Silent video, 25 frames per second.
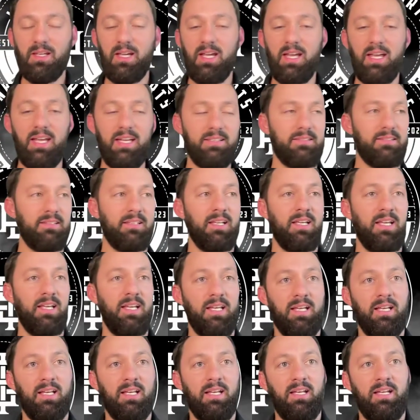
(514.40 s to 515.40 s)
it
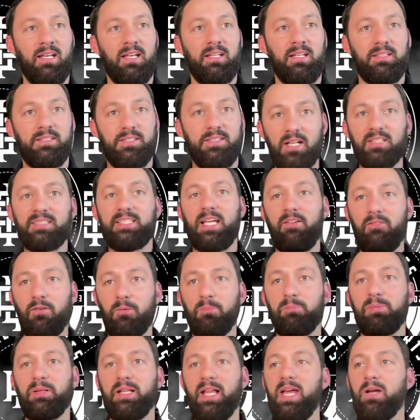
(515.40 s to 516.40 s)
does have a
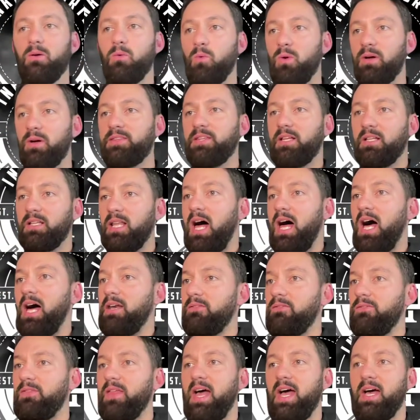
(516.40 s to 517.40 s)
play with a lot
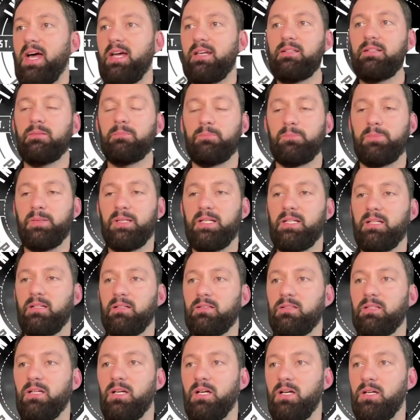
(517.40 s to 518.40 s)
of that
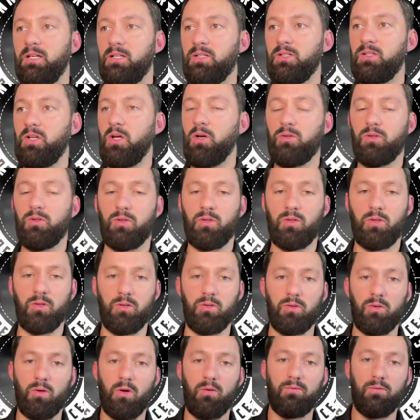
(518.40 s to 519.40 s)
being,
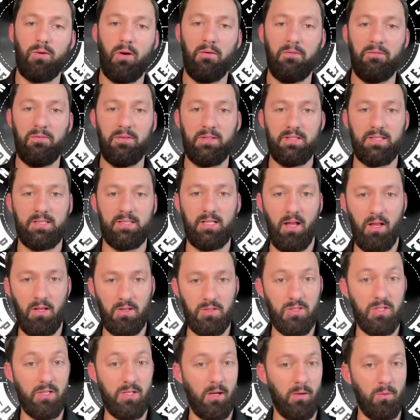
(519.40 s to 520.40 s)
your overall
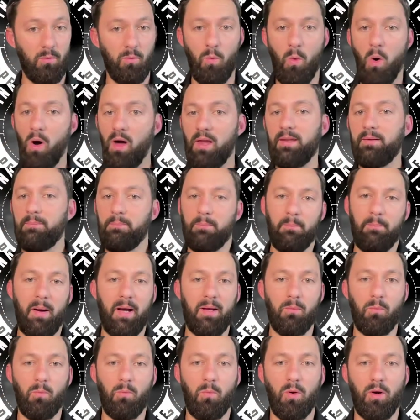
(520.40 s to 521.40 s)
physiology on what
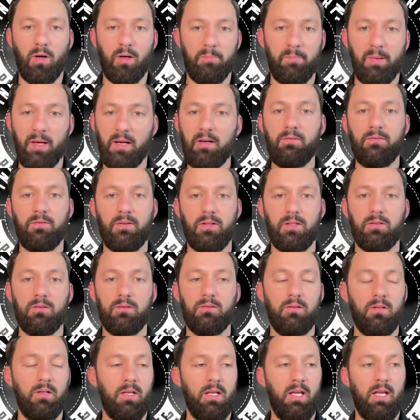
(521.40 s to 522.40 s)
might work better for you.
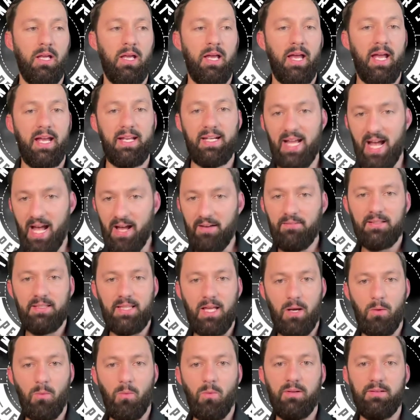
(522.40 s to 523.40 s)
And having
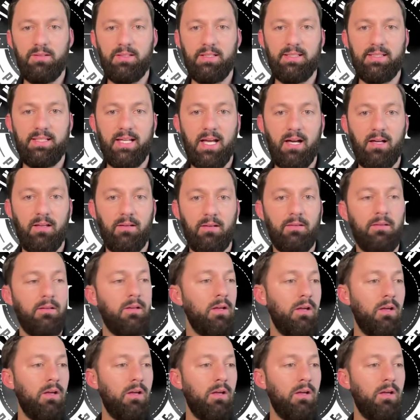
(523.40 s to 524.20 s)
that one knee down